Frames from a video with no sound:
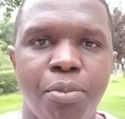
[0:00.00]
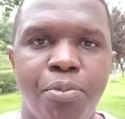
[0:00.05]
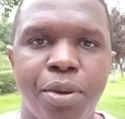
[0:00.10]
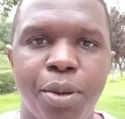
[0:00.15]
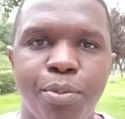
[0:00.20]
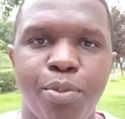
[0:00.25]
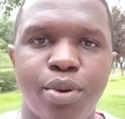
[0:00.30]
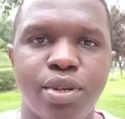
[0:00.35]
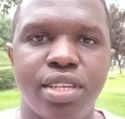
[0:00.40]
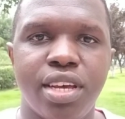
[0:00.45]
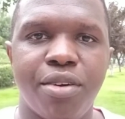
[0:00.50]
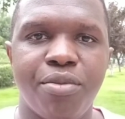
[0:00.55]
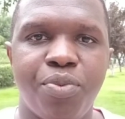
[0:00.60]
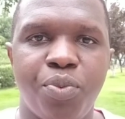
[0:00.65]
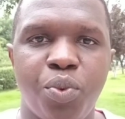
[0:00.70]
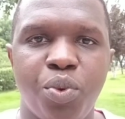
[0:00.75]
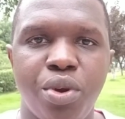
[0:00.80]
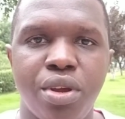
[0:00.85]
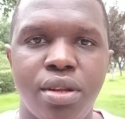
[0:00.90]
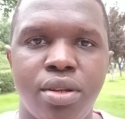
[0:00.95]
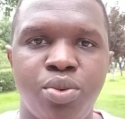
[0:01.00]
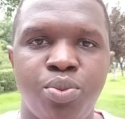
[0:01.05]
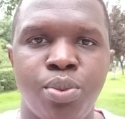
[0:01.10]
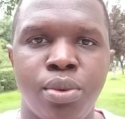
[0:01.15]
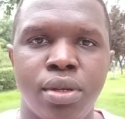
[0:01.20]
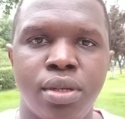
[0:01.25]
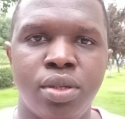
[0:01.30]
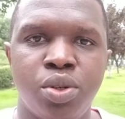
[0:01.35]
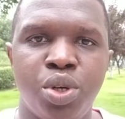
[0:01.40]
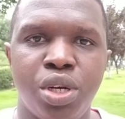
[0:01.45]
pimples have three
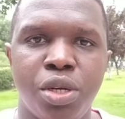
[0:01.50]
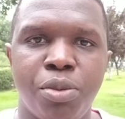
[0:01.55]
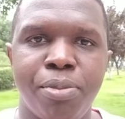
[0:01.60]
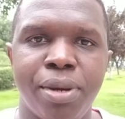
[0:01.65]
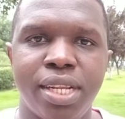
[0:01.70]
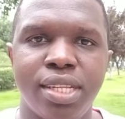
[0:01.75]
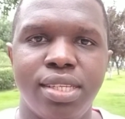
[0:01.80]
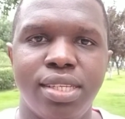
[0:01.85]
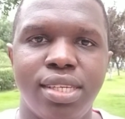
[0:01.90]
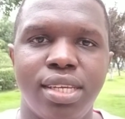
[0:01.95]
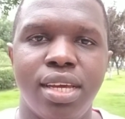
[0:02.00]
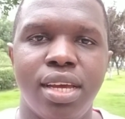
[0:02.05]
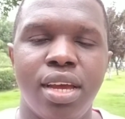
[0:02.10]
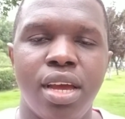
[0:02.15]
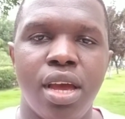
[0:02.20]
treatments.